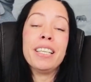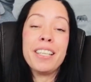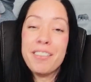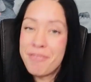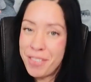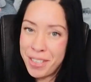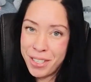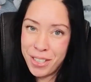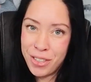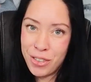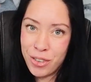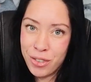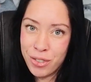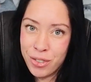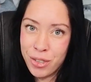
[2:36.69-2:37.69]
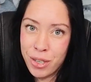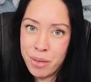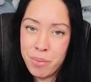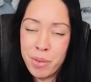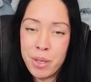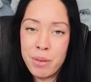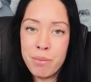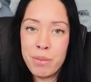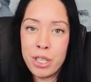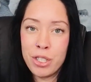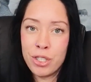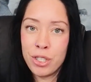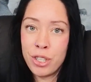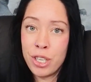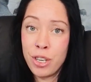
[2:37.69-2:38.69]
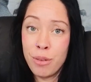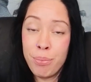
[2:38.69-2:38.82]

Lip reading: If there's a snowstorm, make sure that